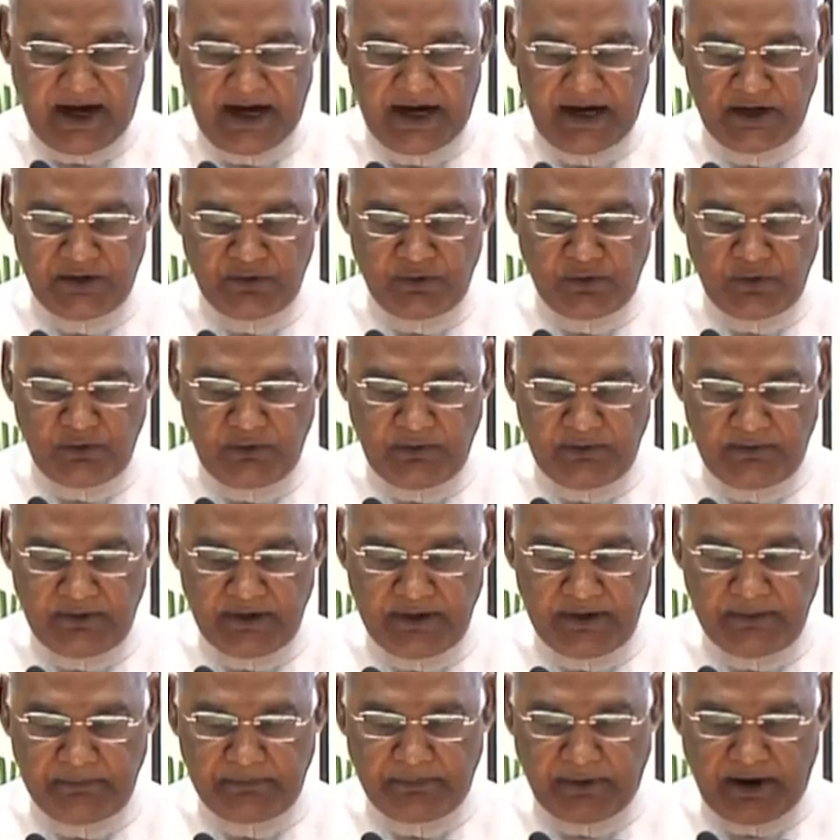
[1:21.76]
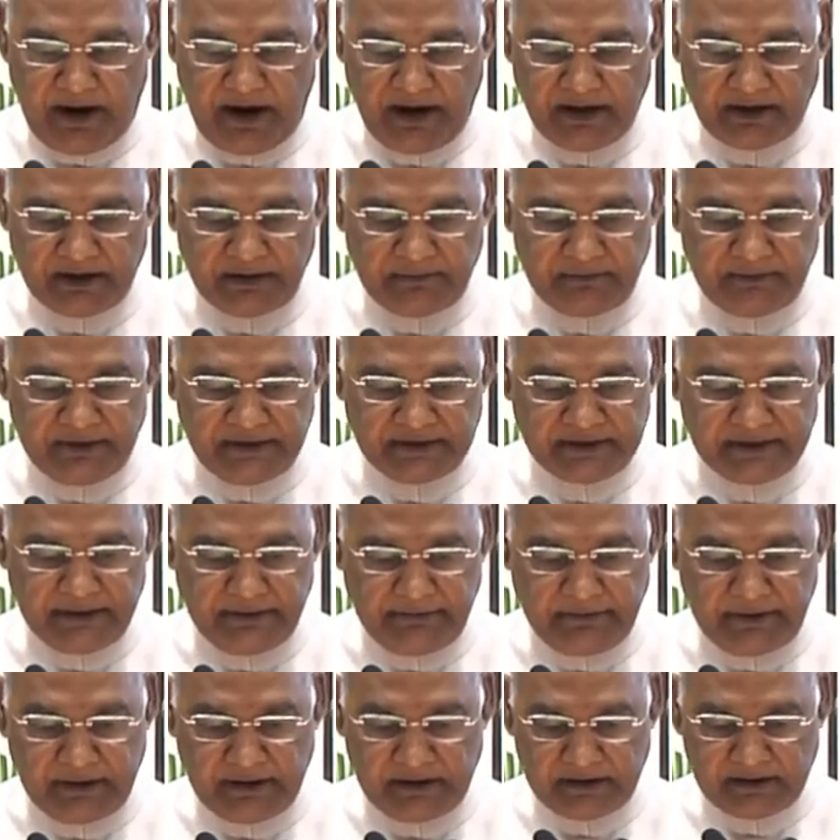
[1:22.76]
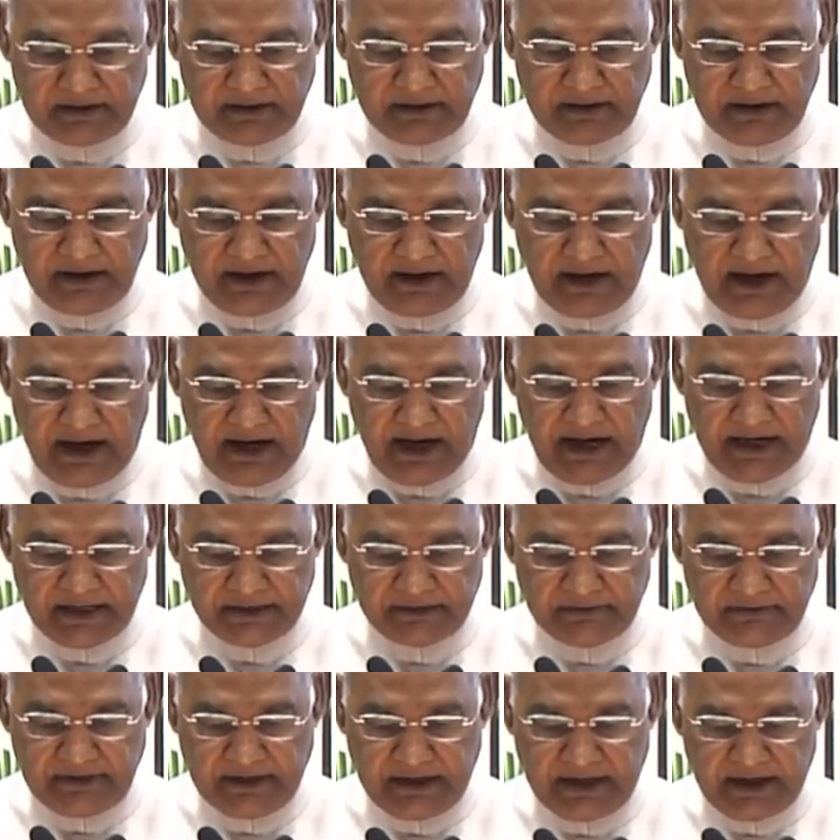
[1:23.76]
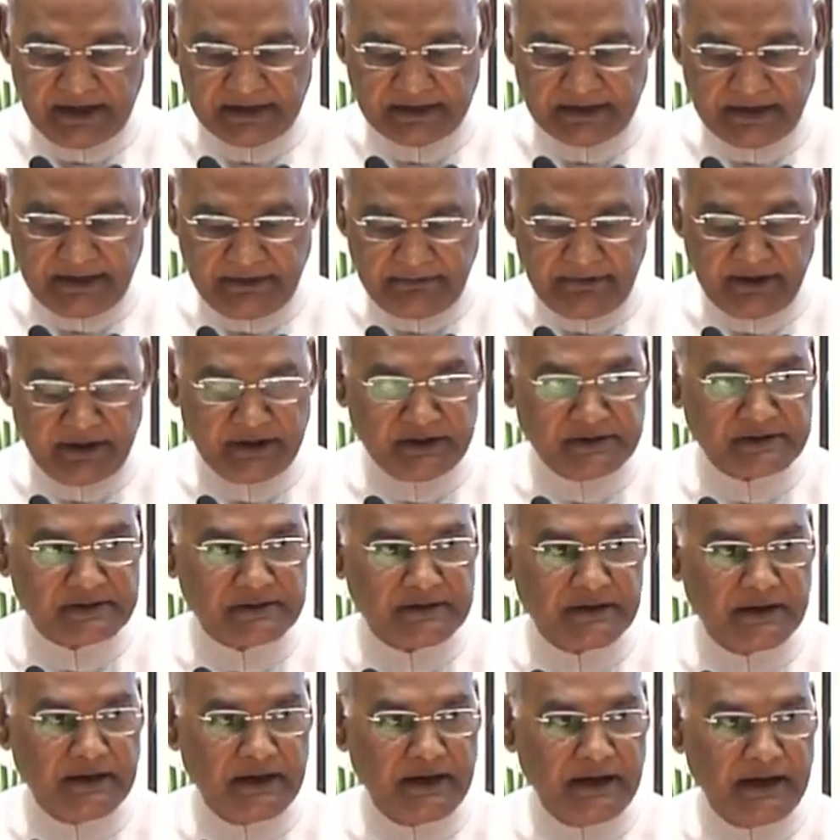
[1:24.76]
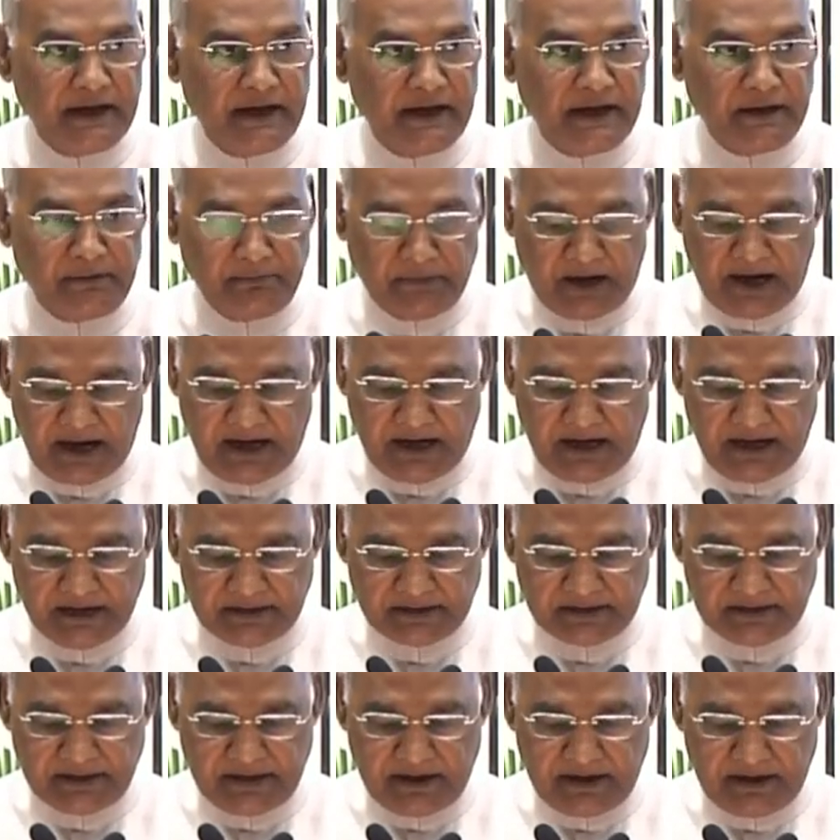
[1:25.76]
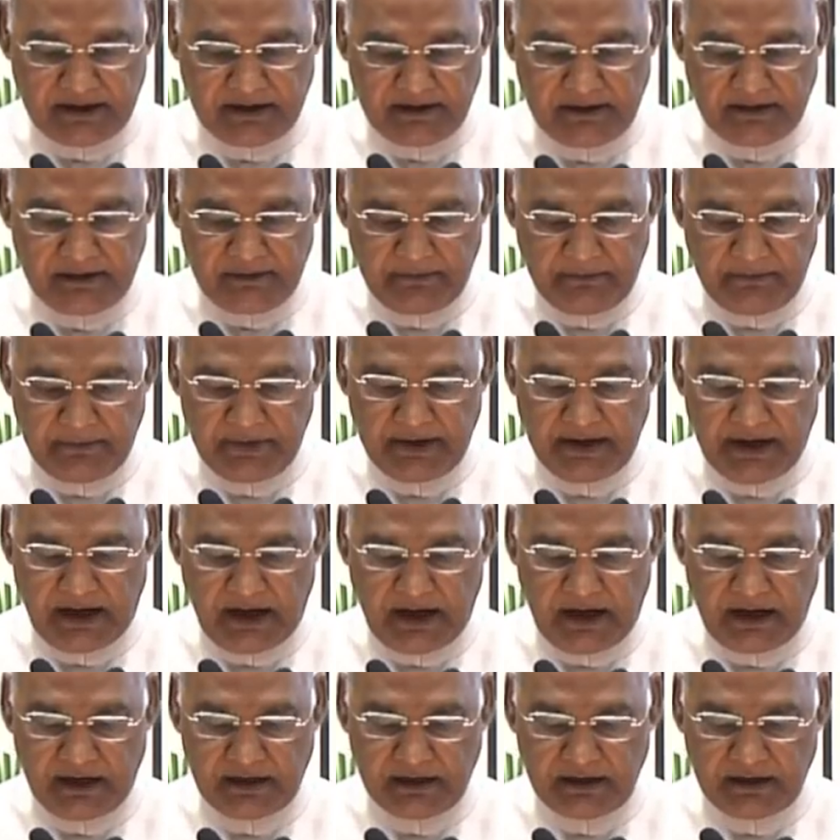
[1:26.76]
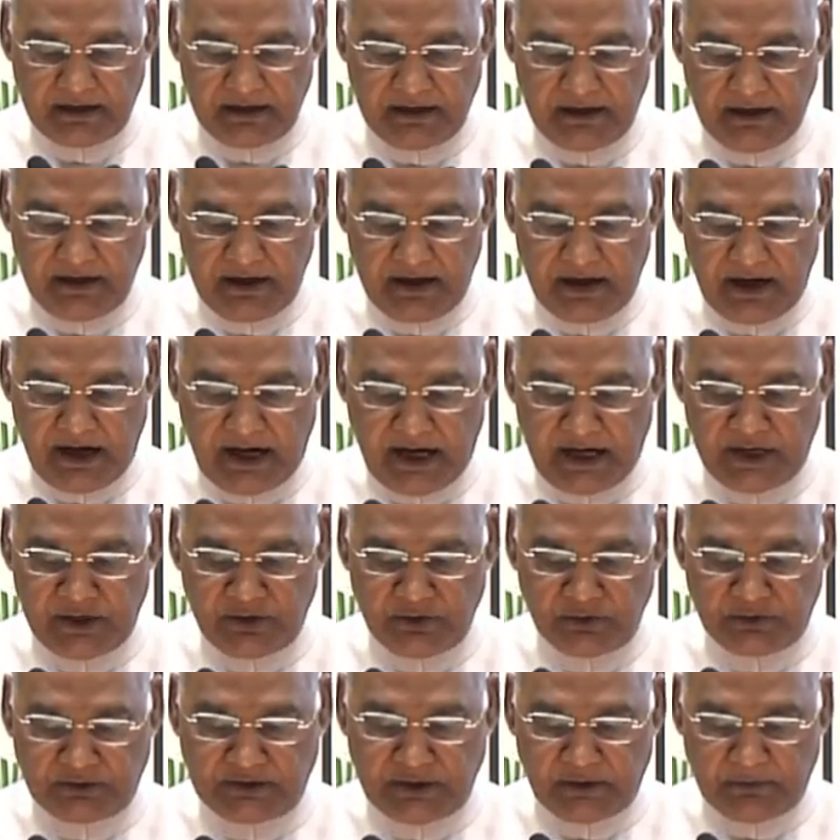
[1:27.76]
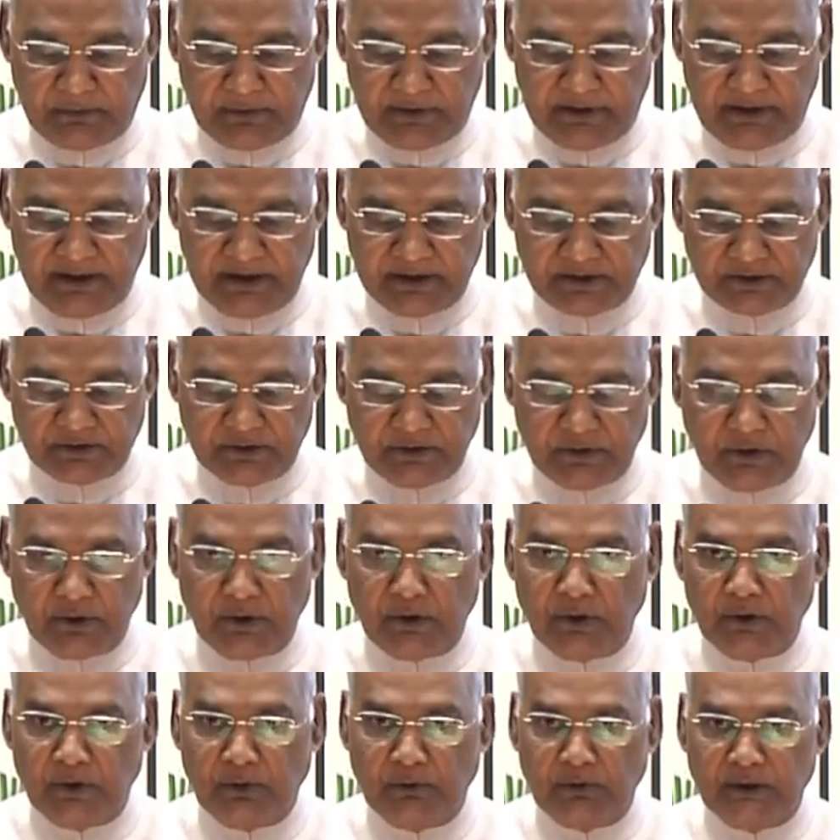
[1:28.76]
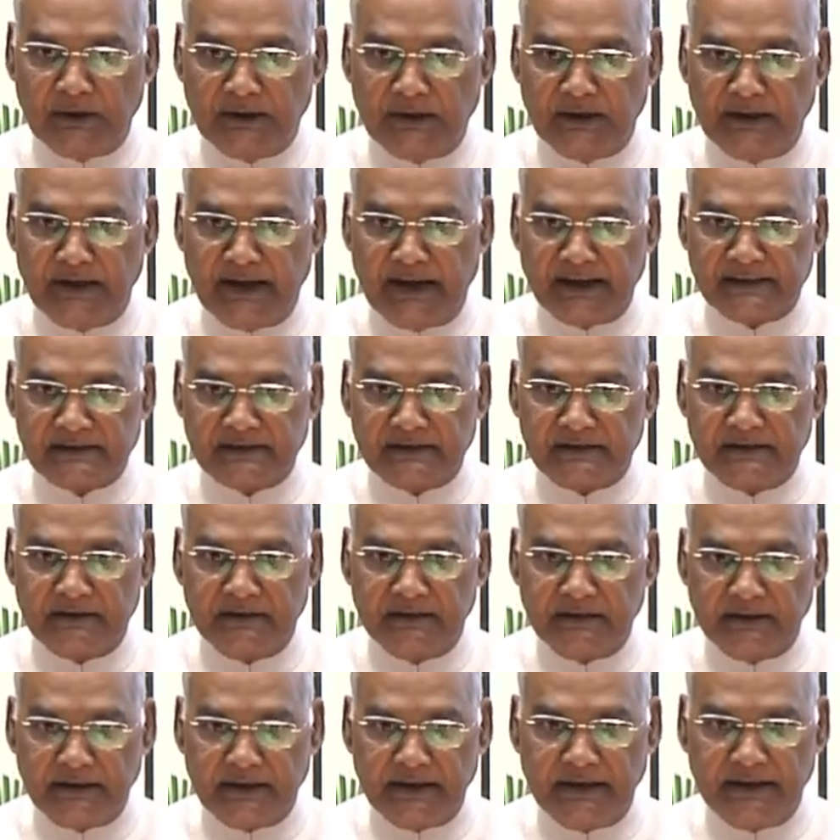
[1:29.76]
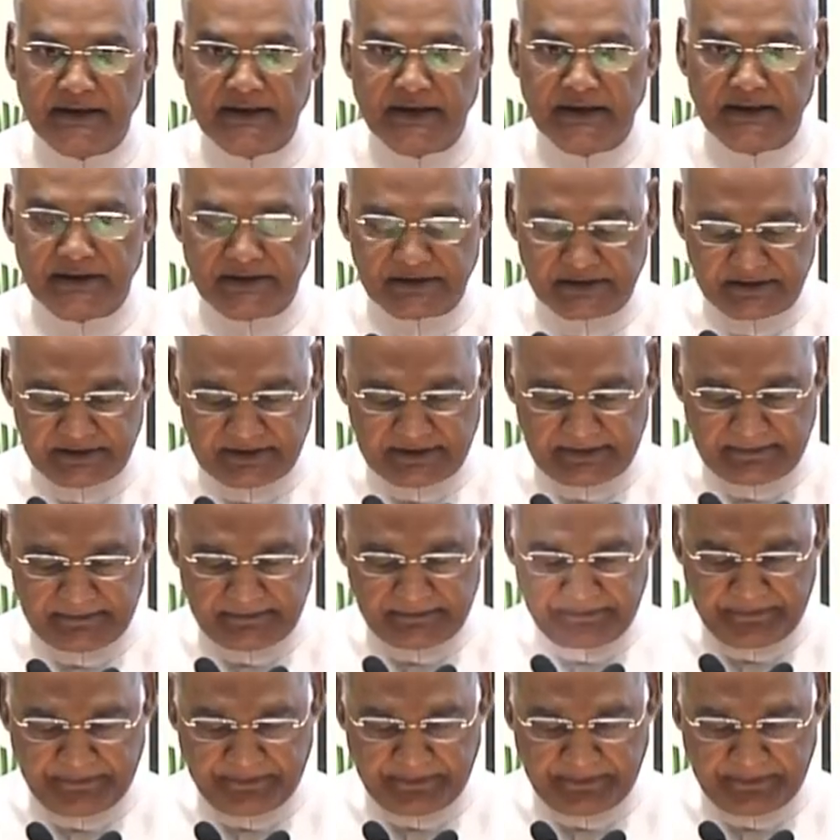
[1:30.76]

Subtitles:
and who will be part of this event, as well as events in Maharashtra, Bihar, and Uttar Pradesh over the next 3 days.